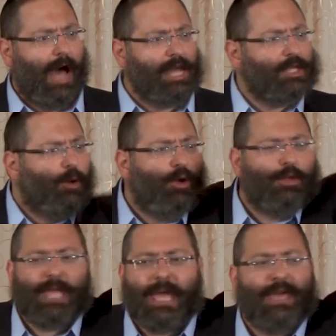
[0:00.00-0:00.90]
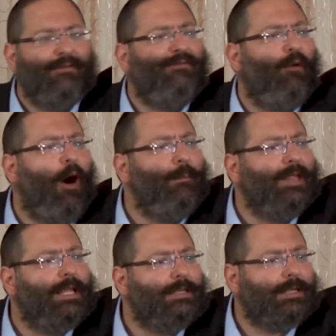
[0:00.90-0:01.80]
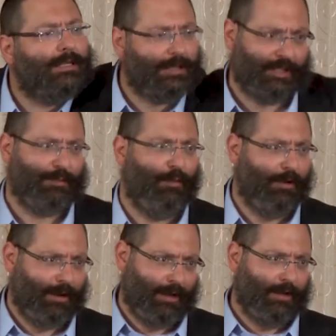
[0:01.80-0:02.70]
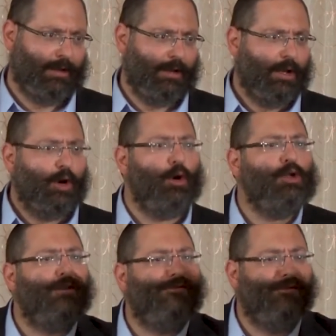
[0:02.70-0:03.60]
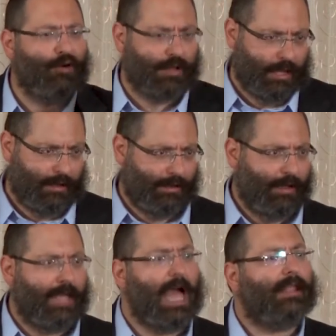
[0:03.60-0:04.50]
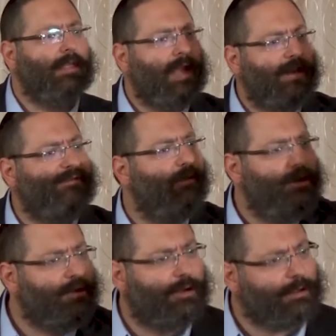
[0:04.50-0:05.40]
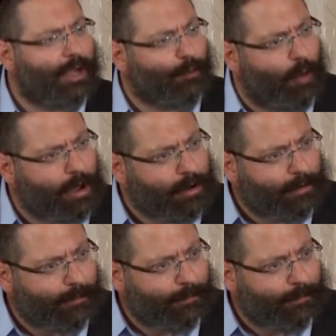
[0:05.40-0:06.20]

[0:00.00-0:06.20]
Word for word: I saw you taking four blintzes this morning. Who are you fooling? And you had to take four, you couldn't take one?